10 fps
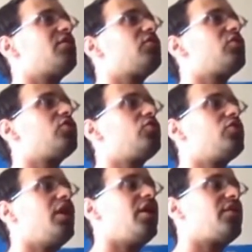
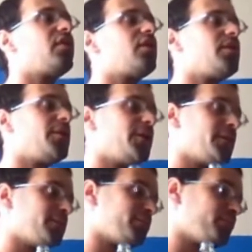infringement, you know, you couldn't
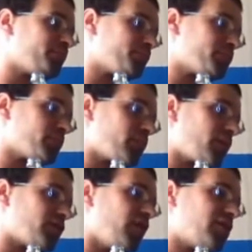say nothing, couldn't do
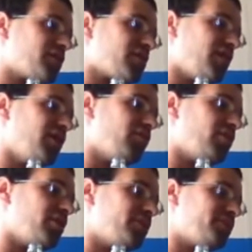nothing.
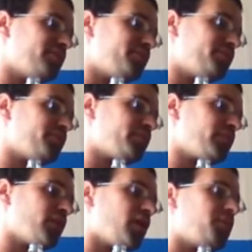
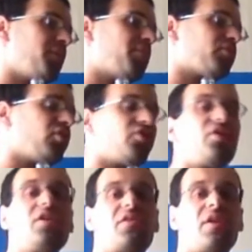It's fucking
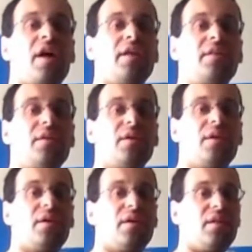slavery.
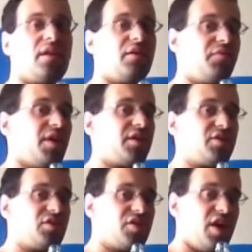And people don't
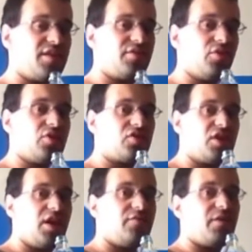think right.
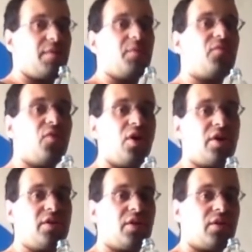Like, if I
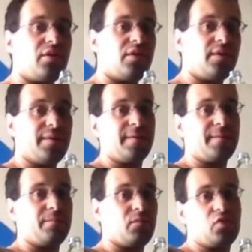criticize
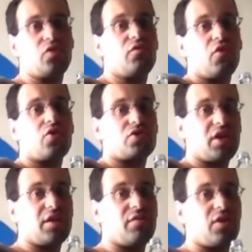USA, if I'm a
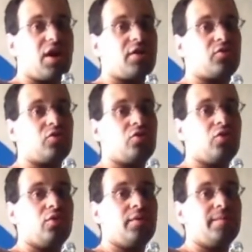foreigner,
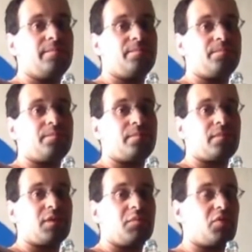which of course
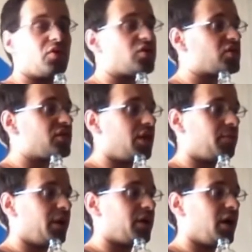I have a right to
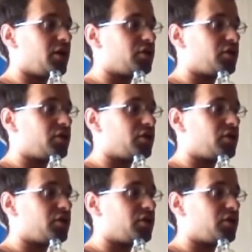do,